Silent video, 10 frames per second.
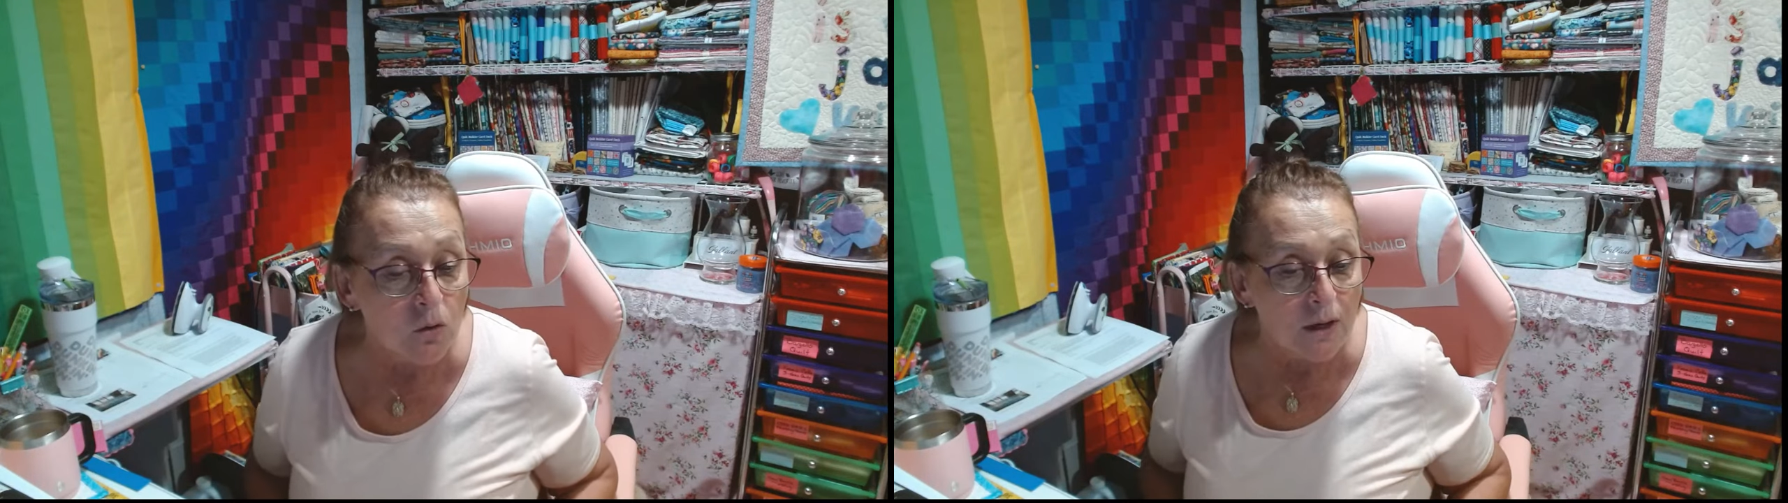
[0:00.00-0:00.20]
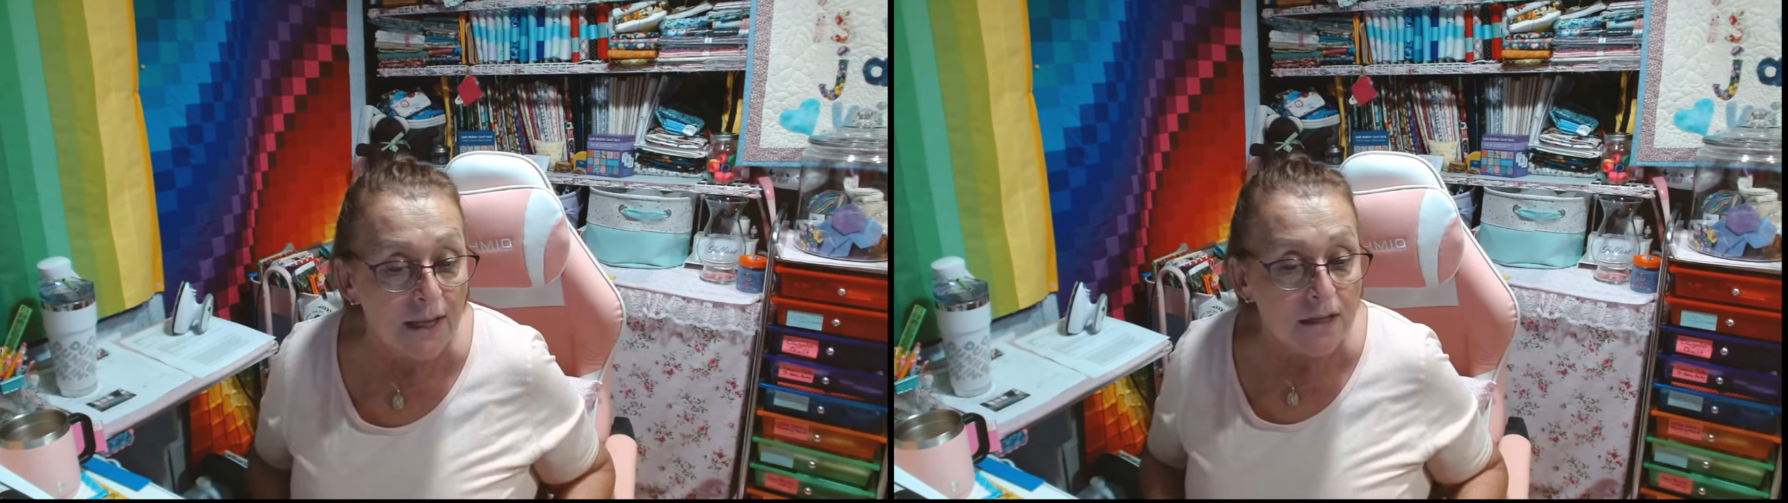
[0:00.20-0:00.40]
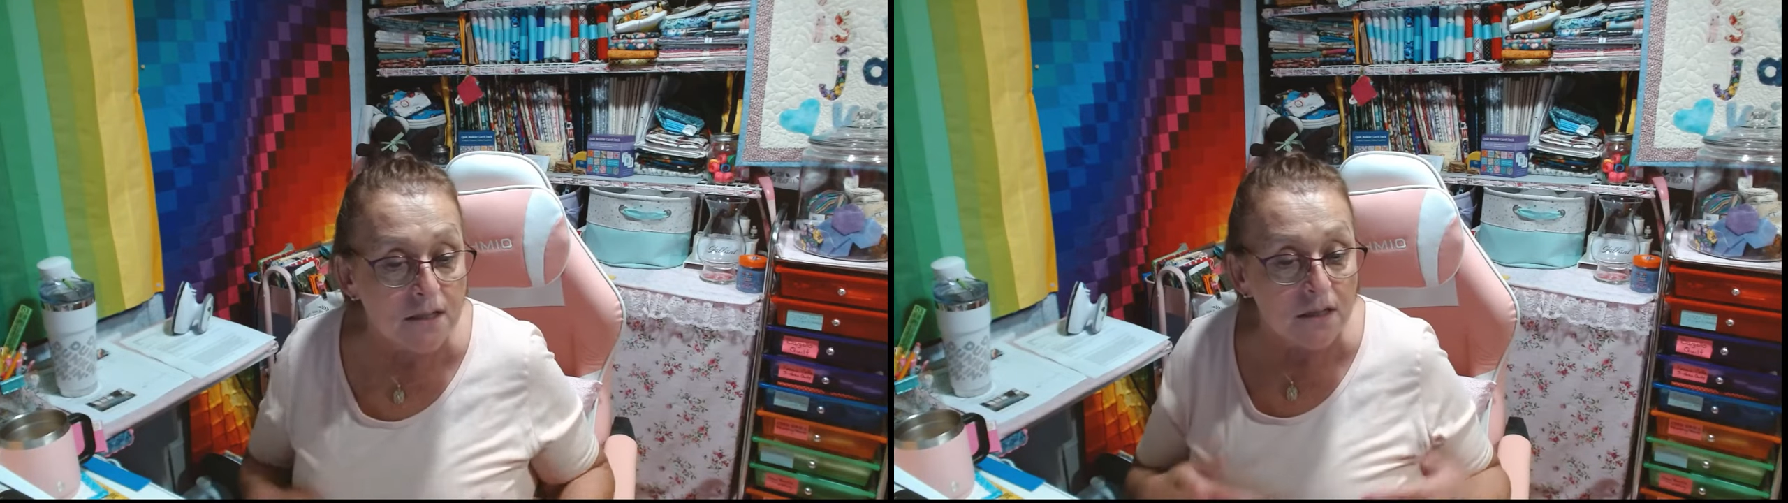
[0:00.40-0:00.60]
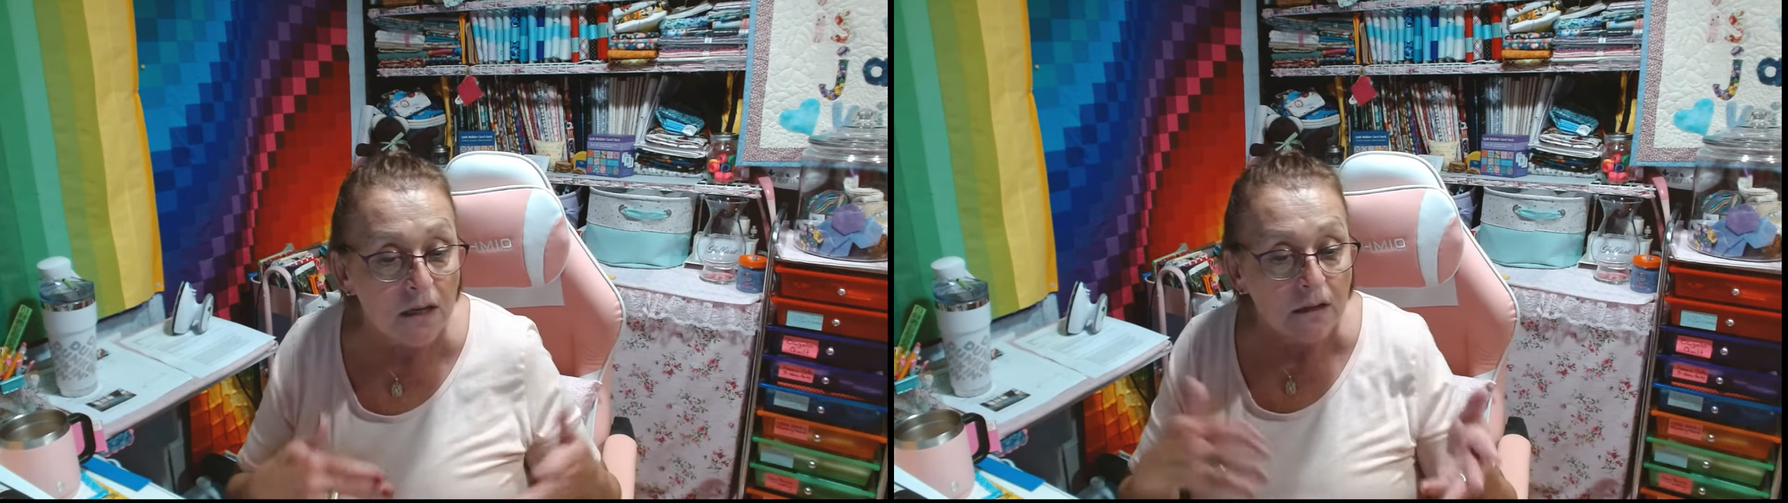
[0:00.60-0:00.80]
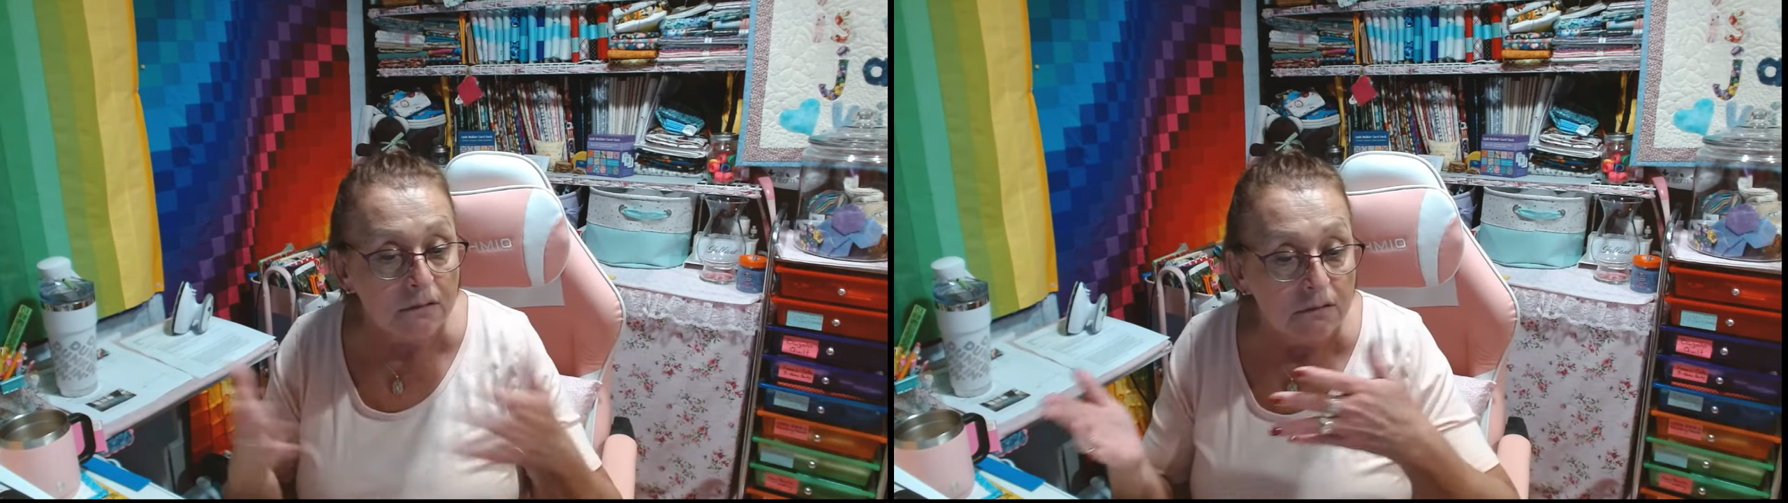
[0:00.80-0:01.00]
going
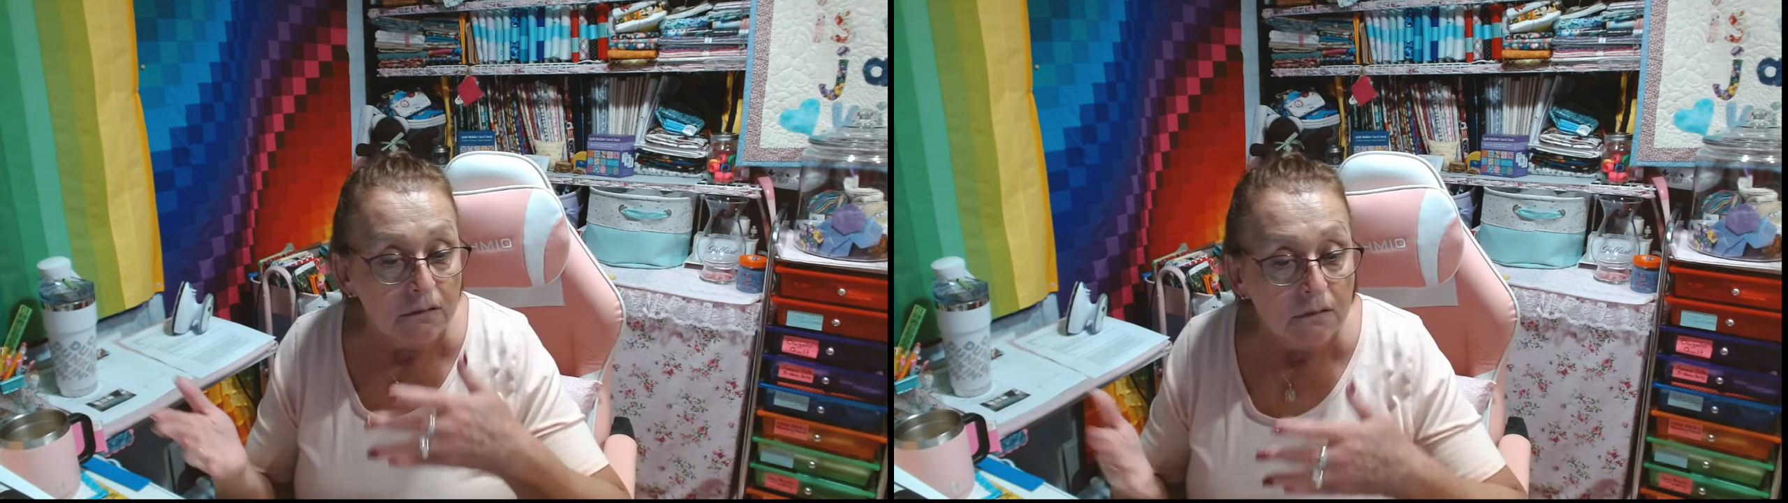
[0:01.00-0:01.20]
into